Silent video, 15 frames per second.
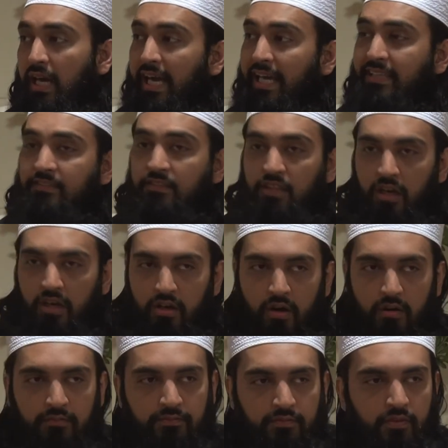It is the
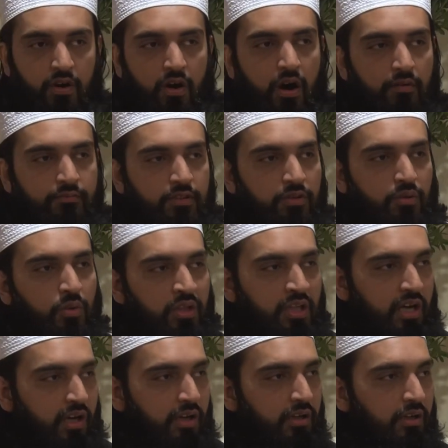love of the
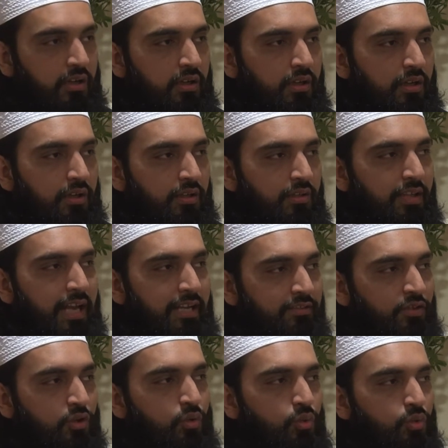dunya that is
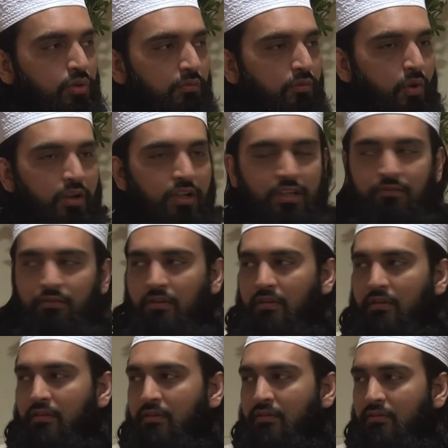the root of all evil.
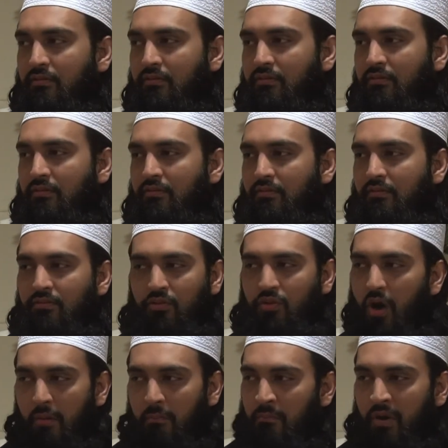
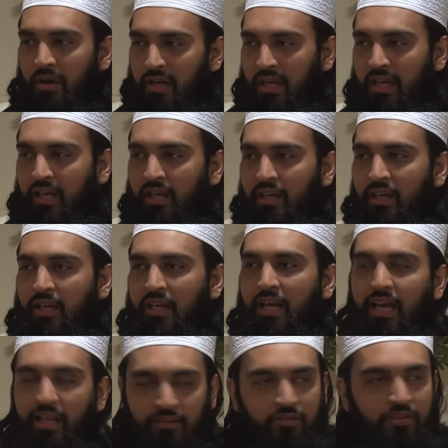Not money,
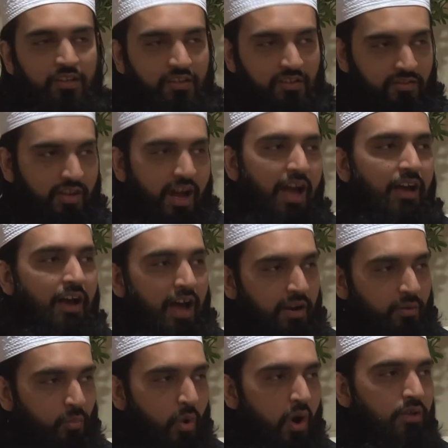it's the desire
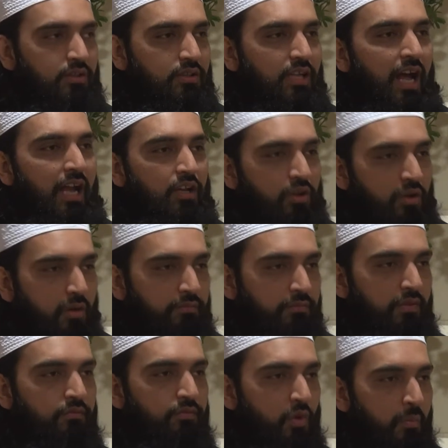and want and
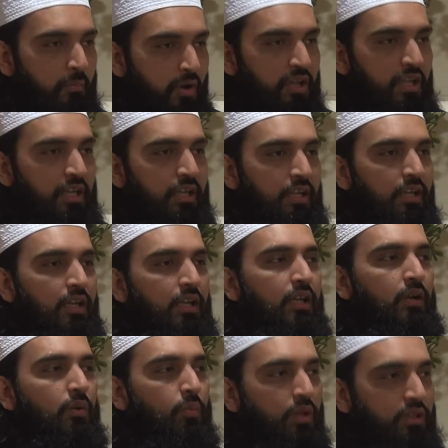love for money
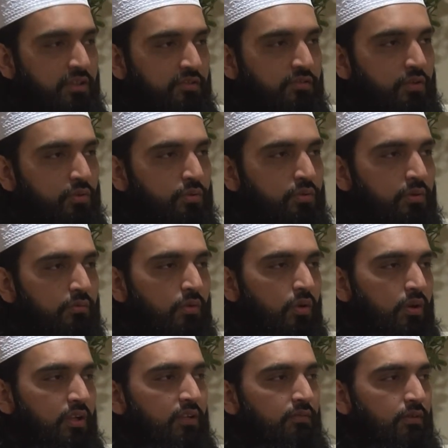which is the root of
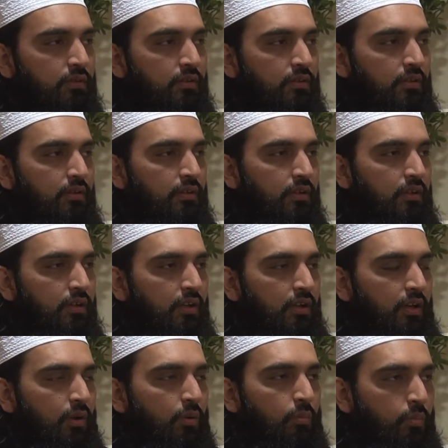all
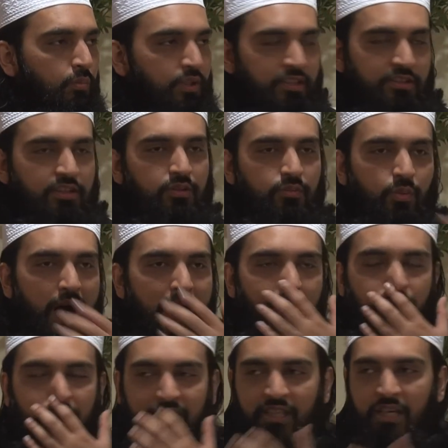evil. This is why
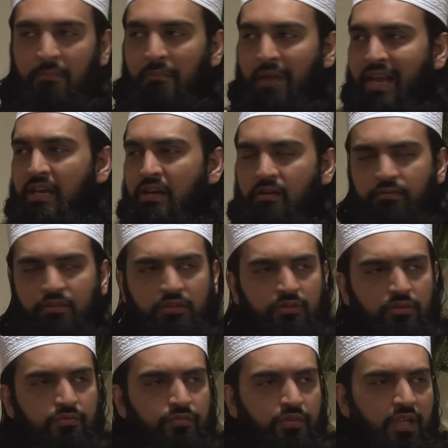we see many of the
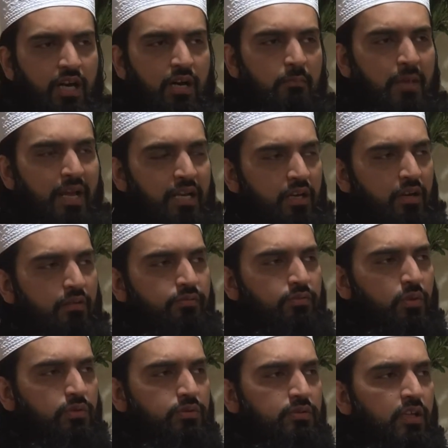Sufia, many of
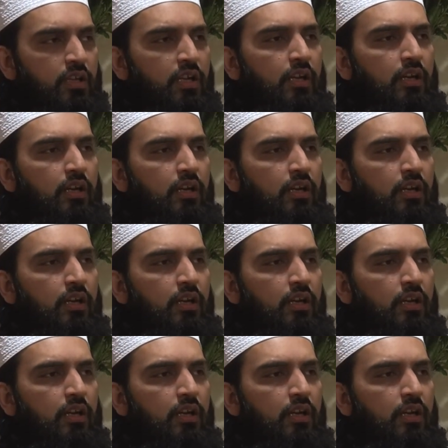those